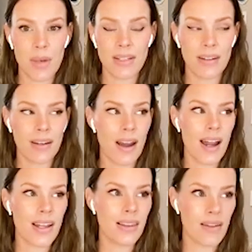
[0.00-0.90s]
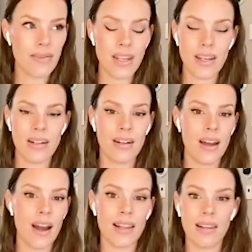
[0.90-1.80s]
amazing i love eaton
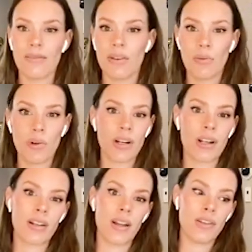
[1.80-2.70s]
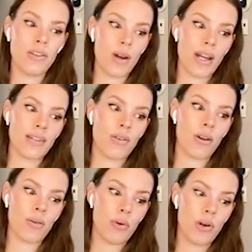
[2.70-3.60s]
i love the work you guys
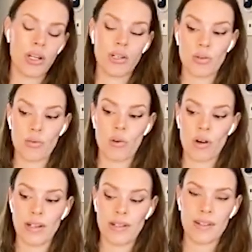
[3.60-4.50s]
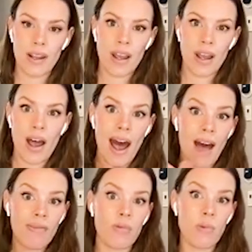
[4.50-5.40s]
are putting towards
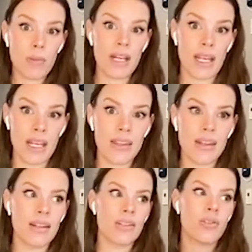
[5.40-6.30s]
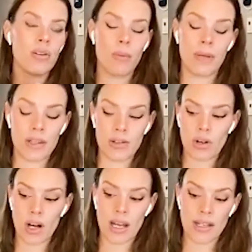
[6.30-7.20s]
have women in the industry women in the
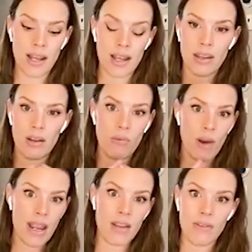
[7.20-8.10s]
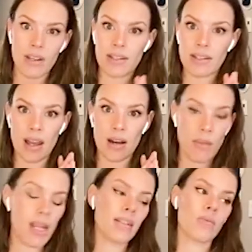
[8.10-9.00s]
trades i think wave is an
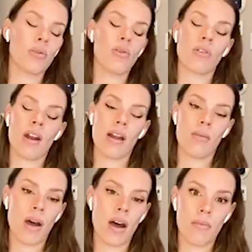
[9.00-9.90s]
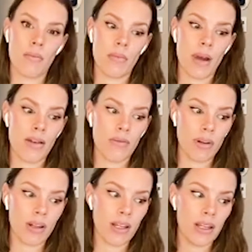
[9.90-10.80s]
amazing program um, i
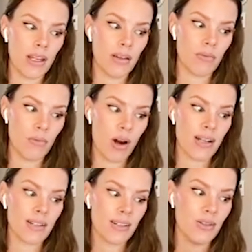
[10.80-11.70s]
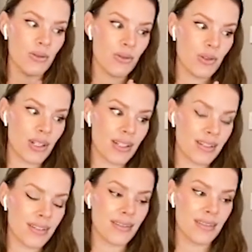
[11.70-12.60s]
really want to just